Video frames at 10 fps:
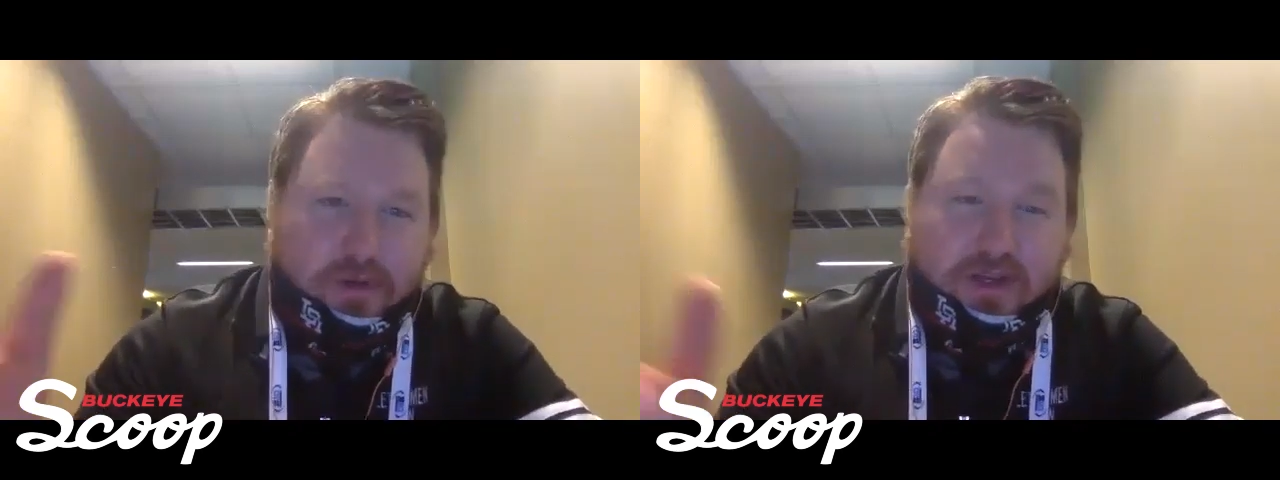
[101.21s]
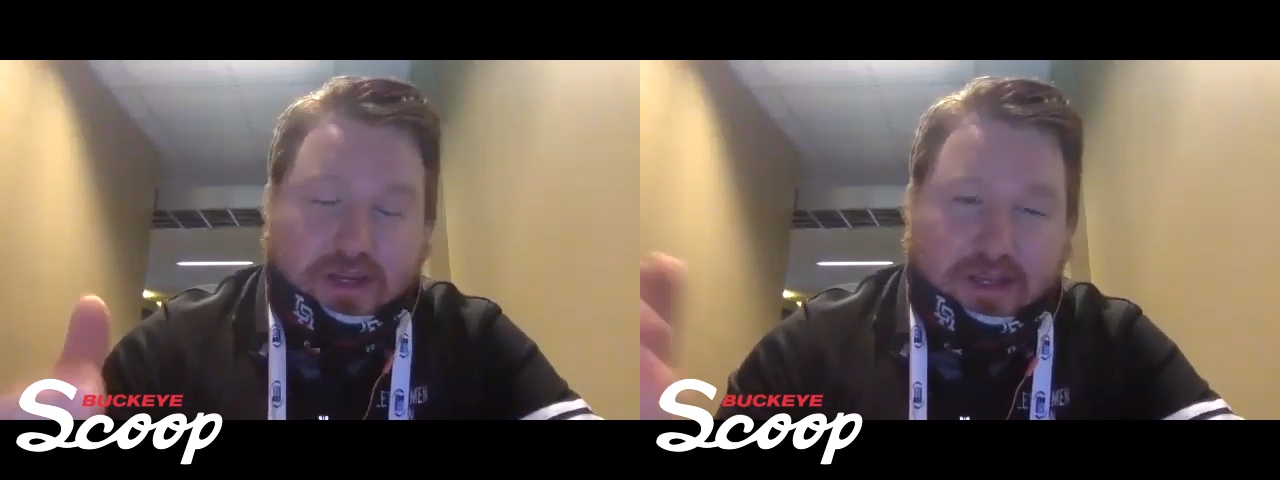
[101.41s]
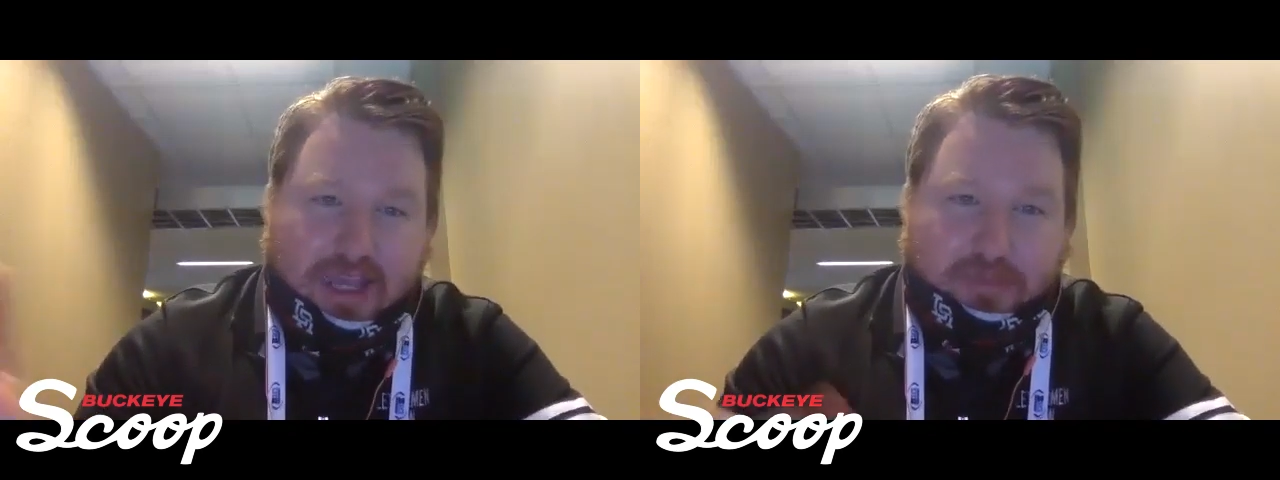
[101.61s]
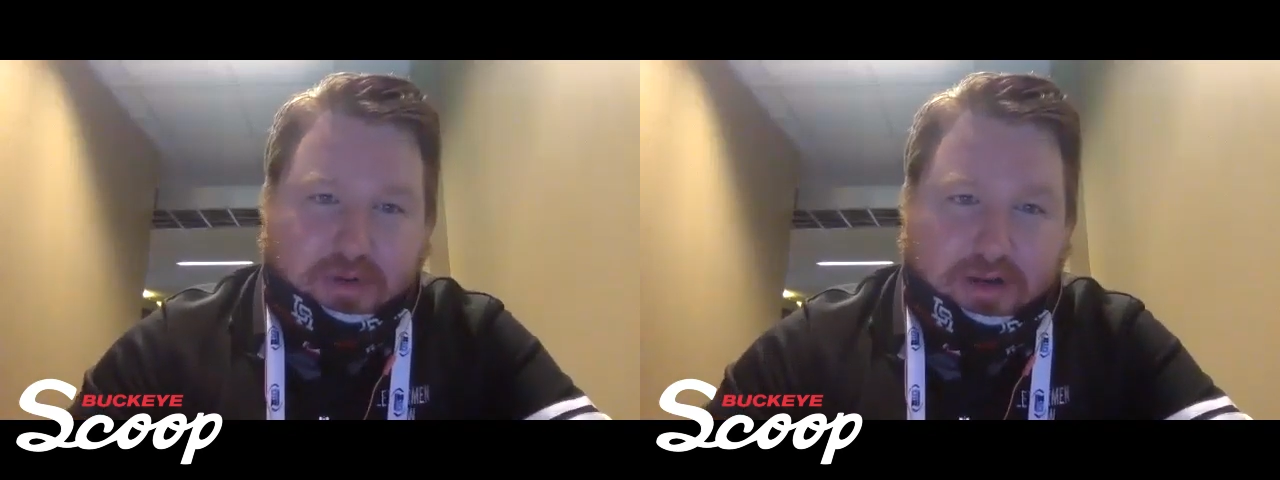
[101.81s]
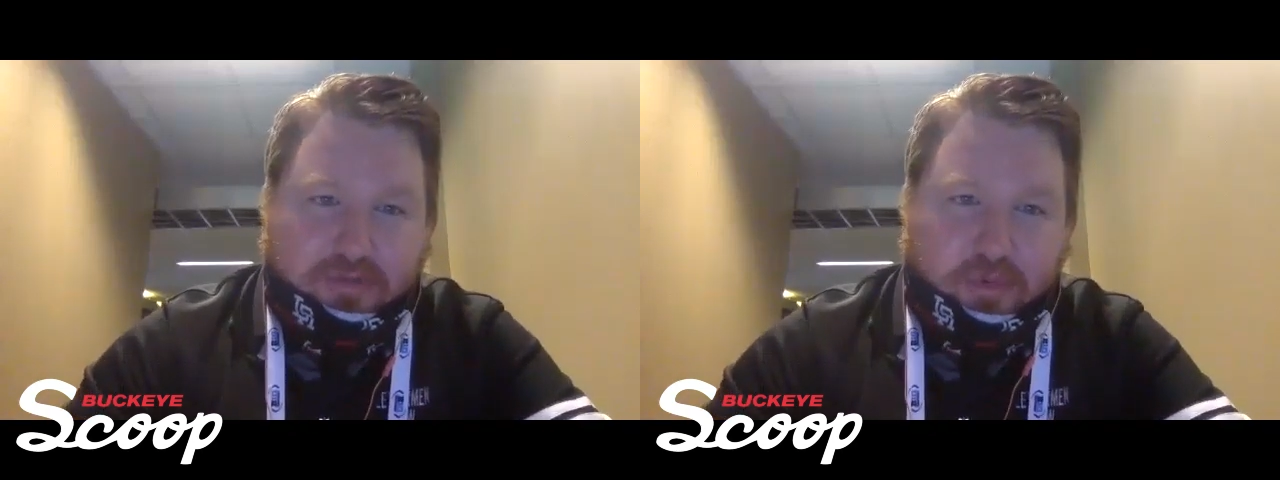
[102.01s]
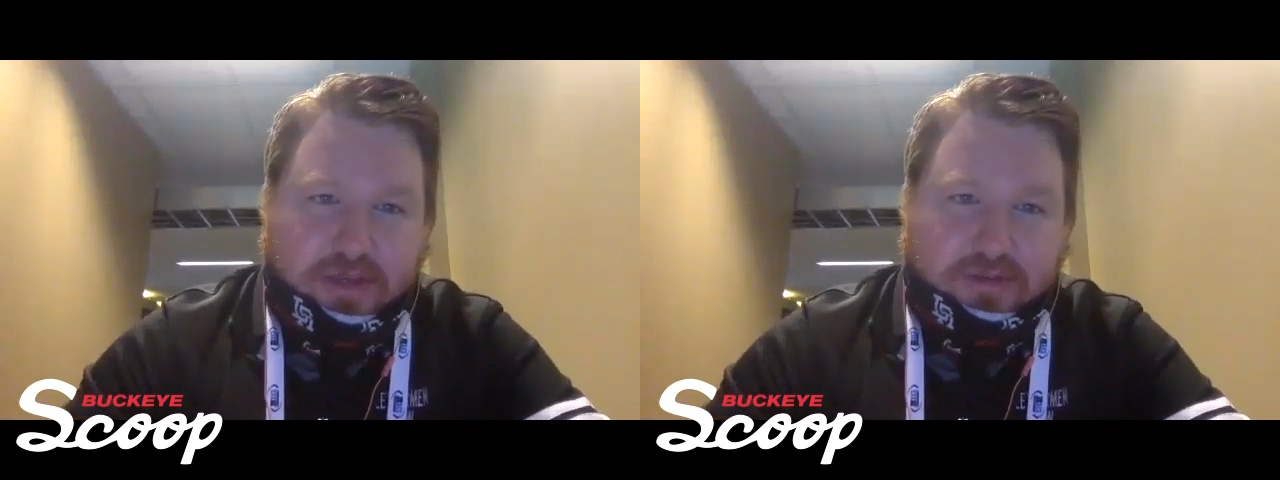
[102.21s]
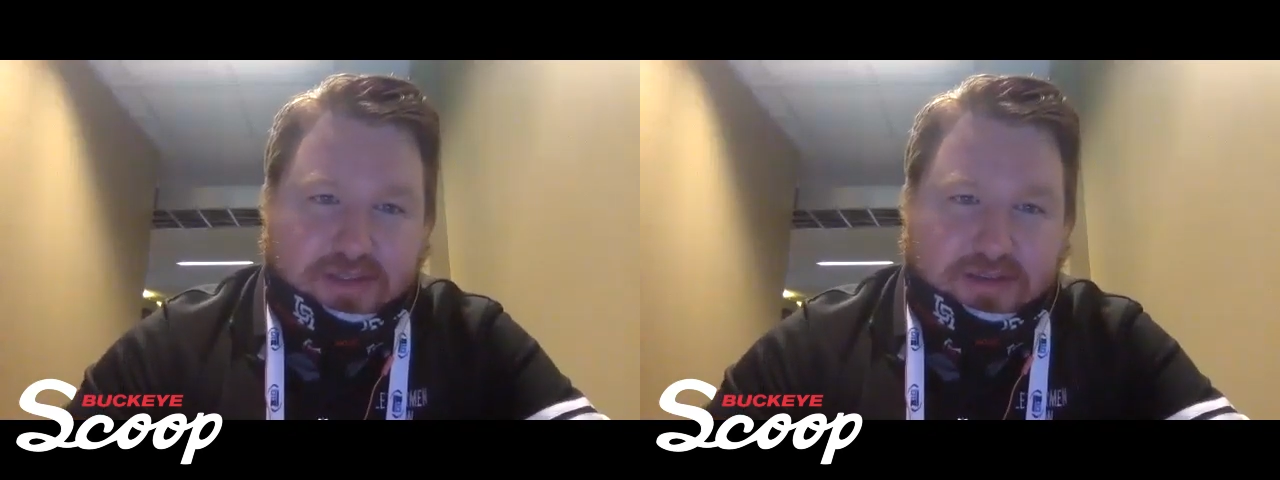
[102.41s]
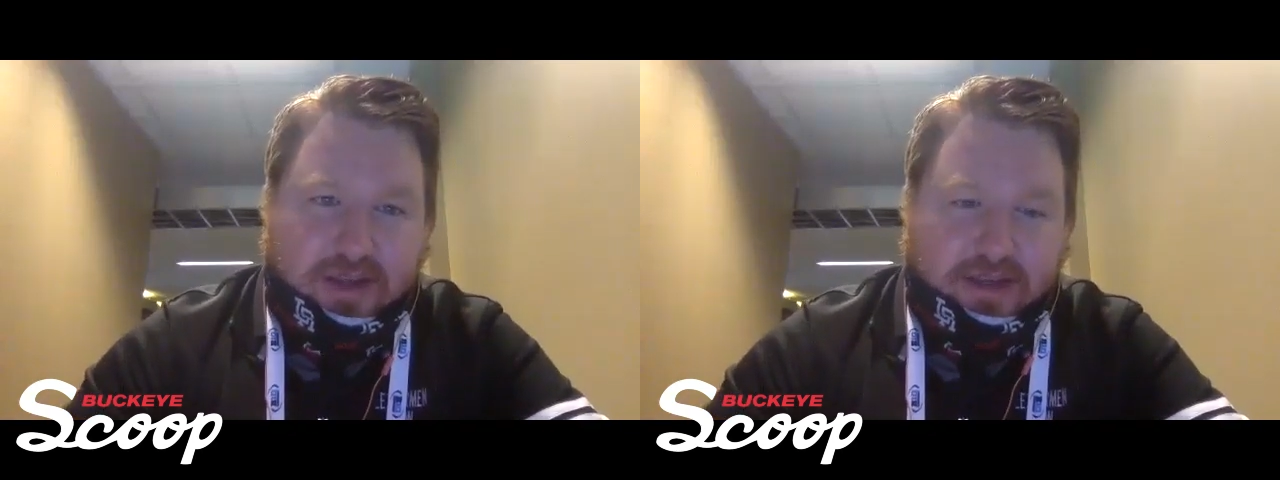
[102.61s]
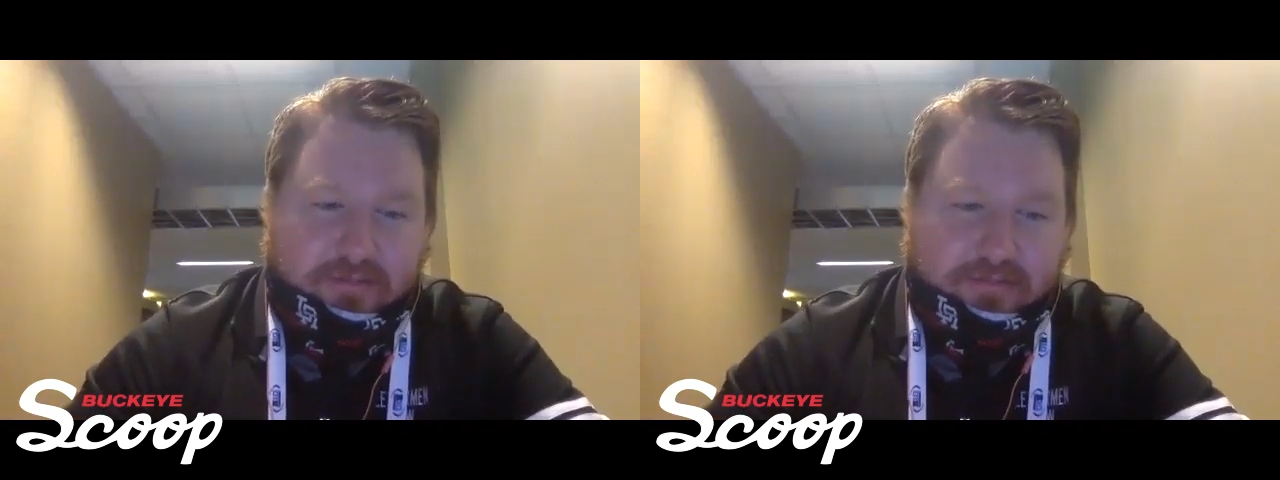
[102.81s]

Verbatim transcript: And then to cap it off the way you did today.